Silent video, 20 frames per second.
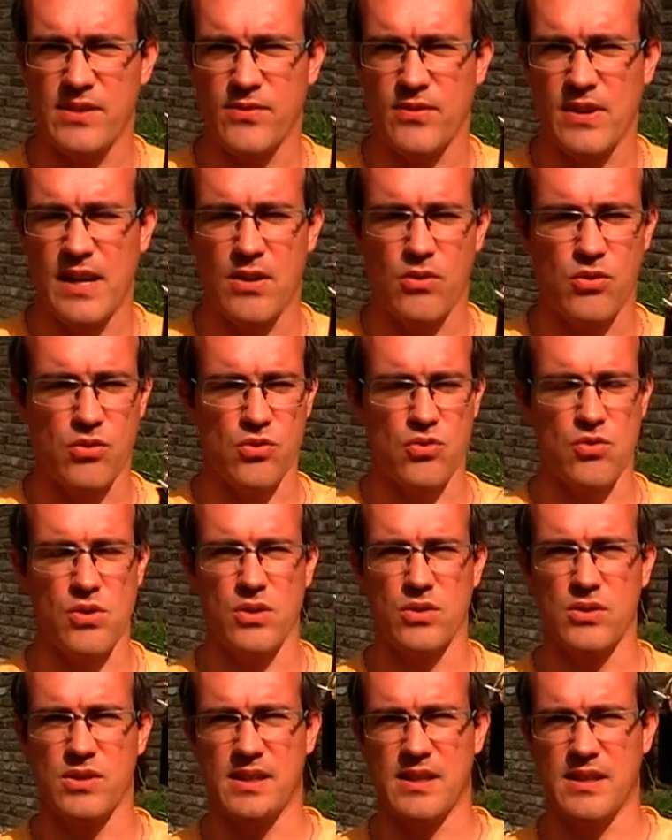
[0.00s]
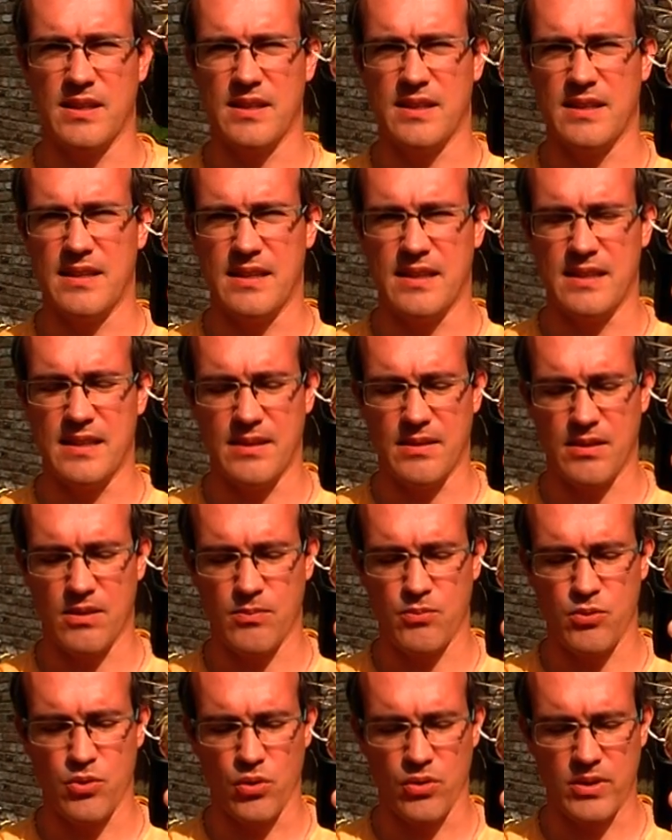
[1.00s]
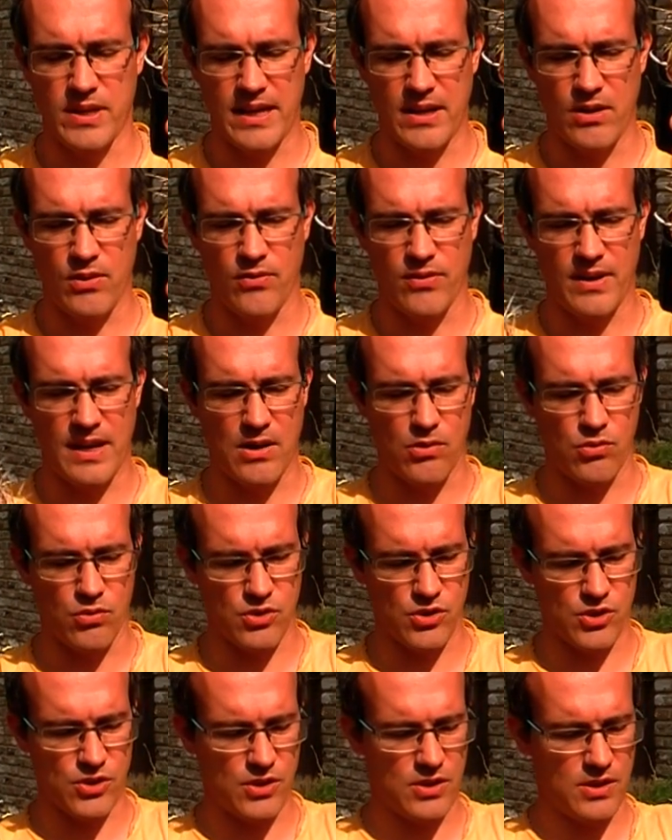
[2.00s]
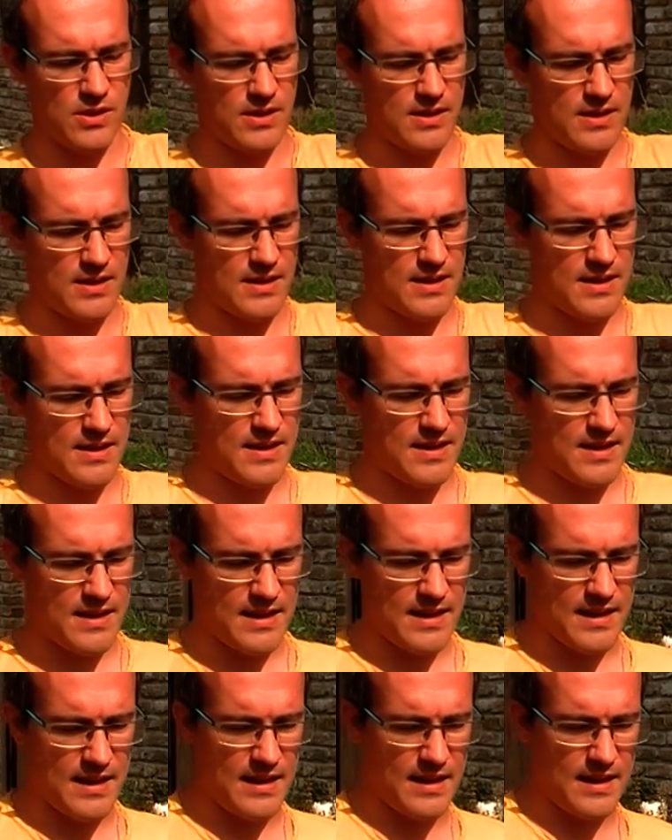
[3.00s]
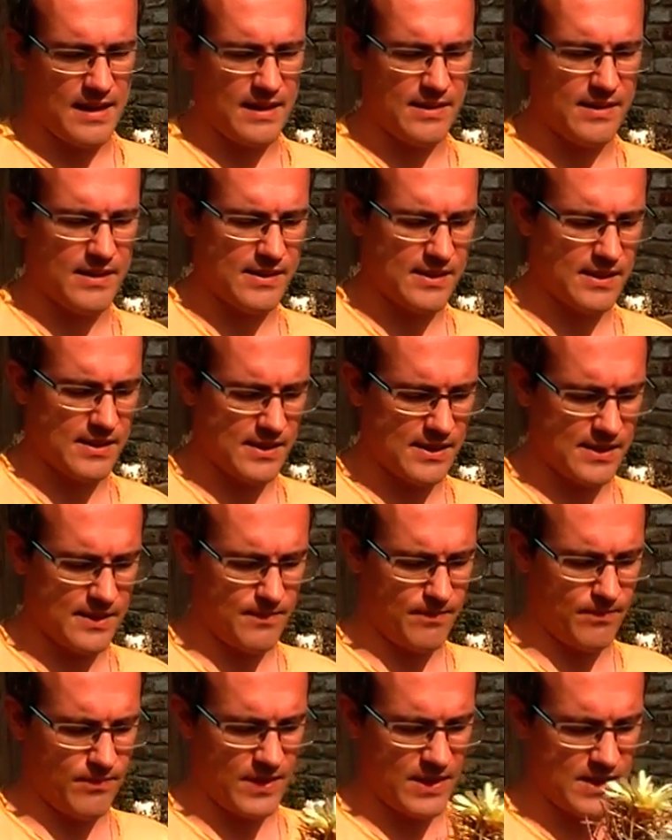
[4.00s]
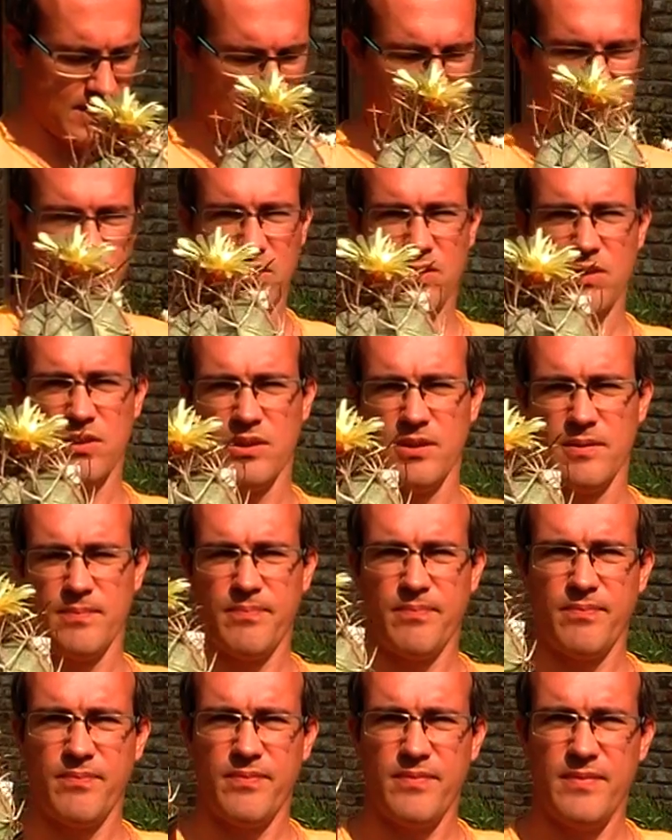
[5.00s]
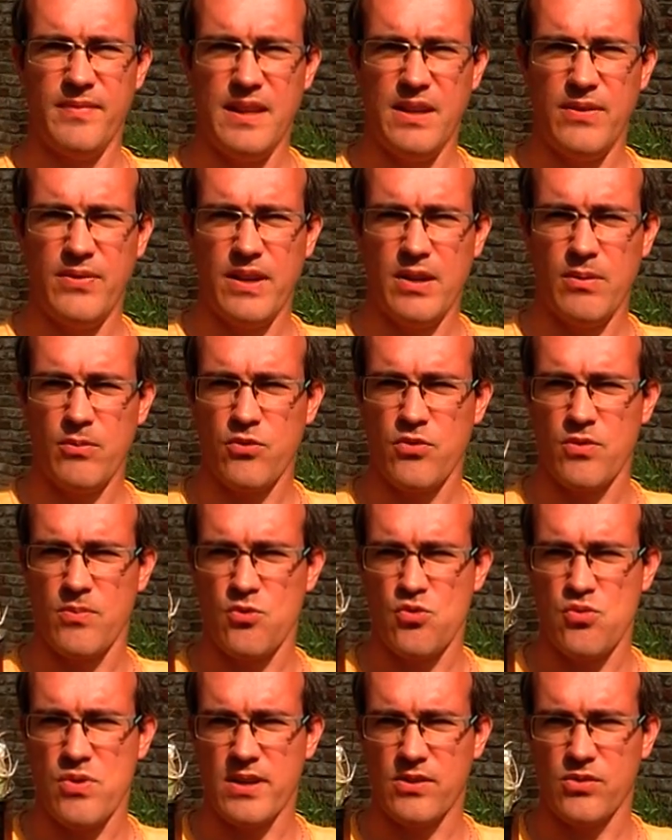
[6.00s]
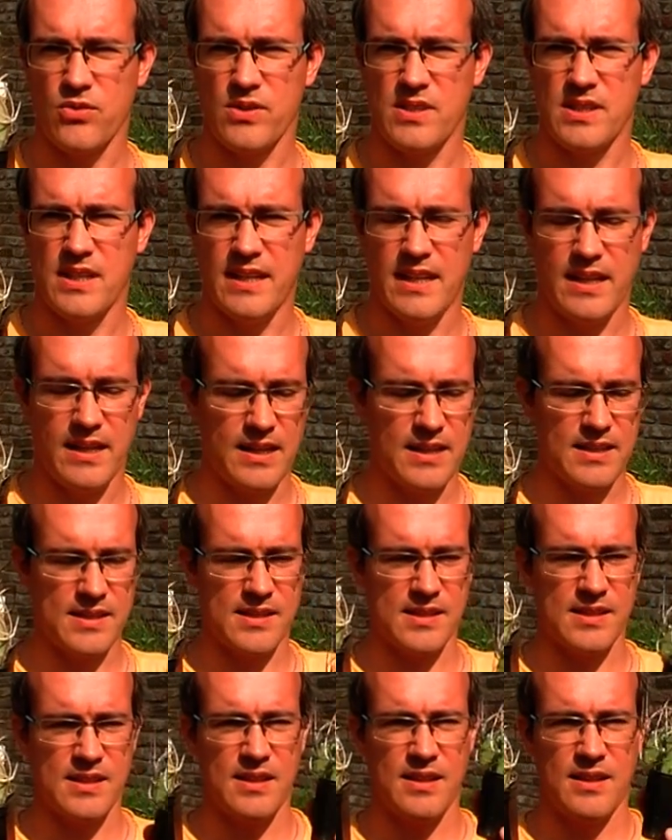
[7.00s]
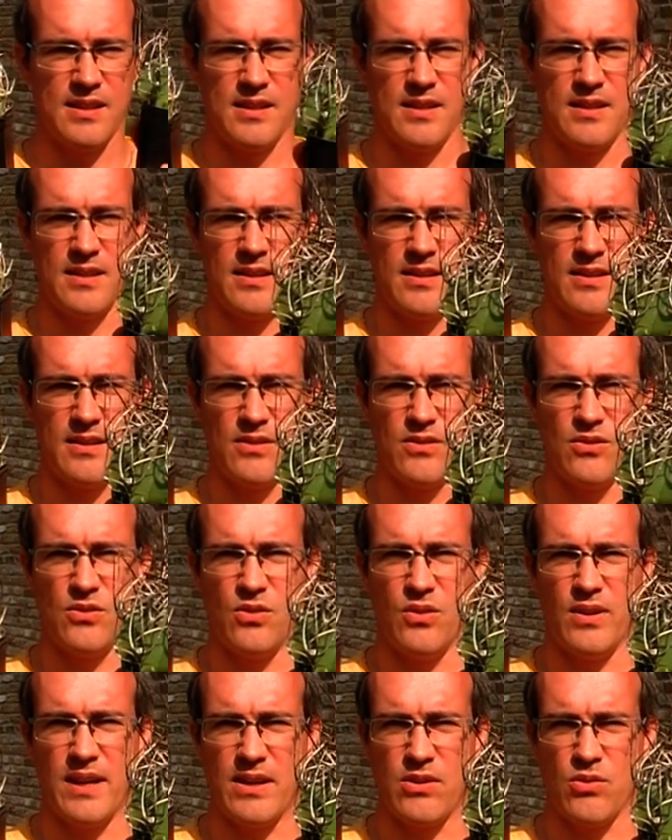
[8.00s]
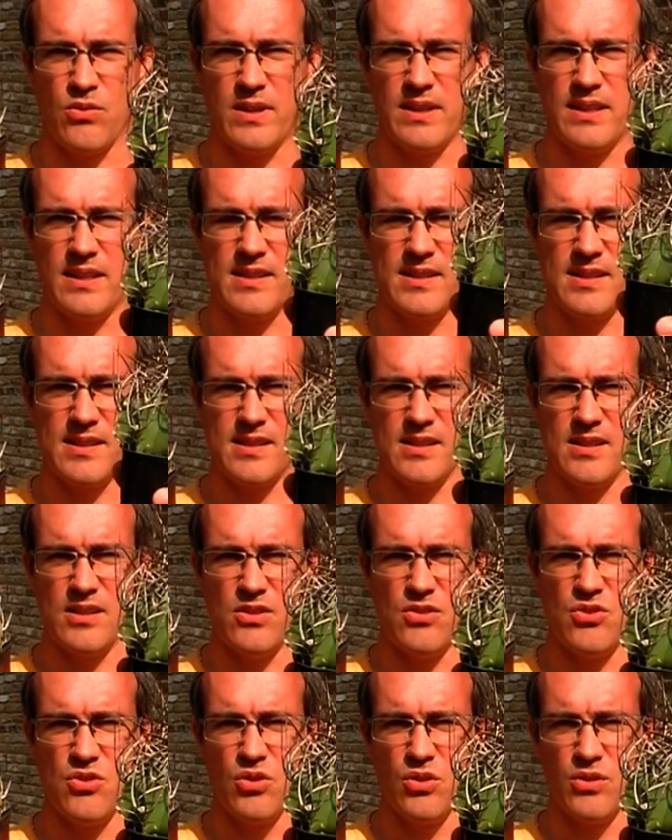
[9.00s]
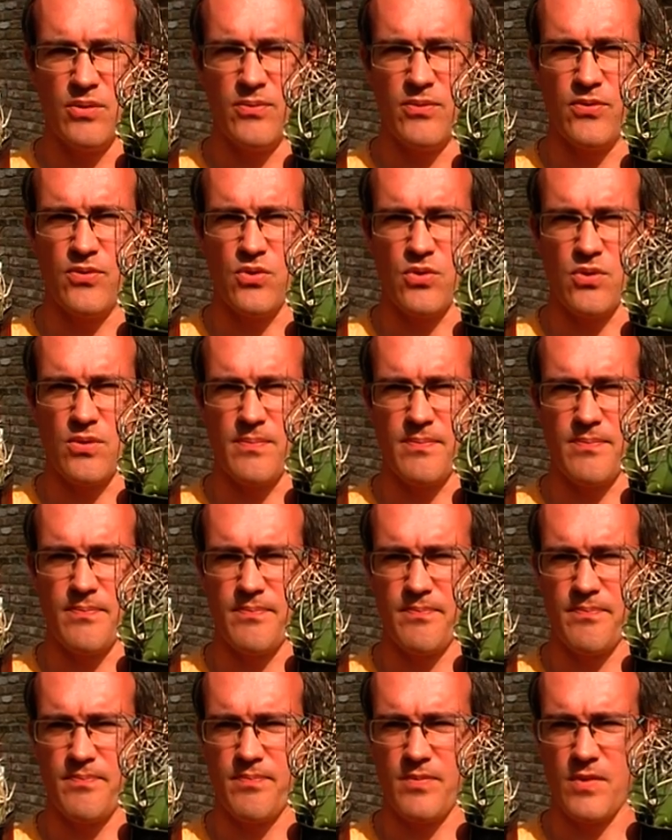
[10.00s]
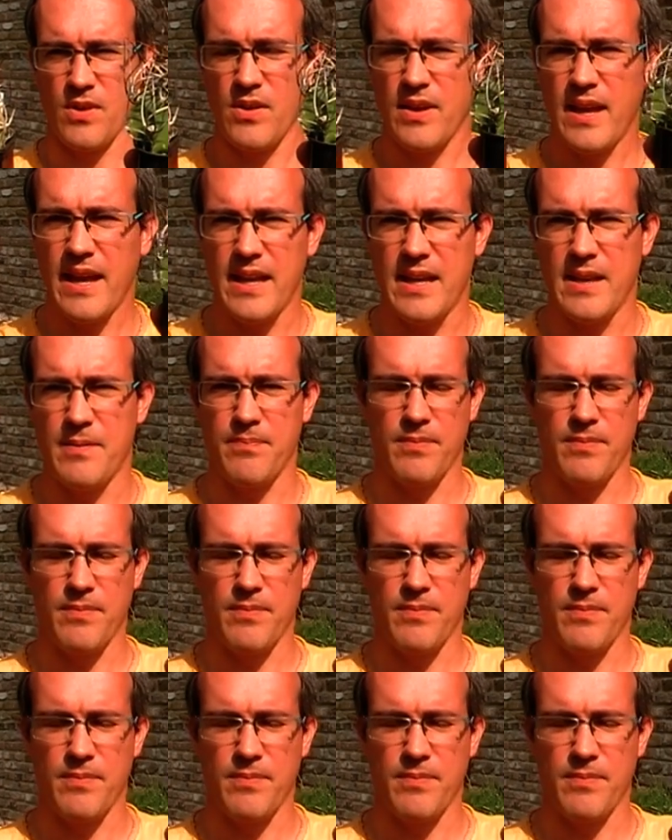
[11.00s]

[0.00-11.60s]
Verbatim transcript: flower throat, pure yellow flowers. And this is the typical Niveum from Cuatro Ciénegas together with its nudum form. Okay,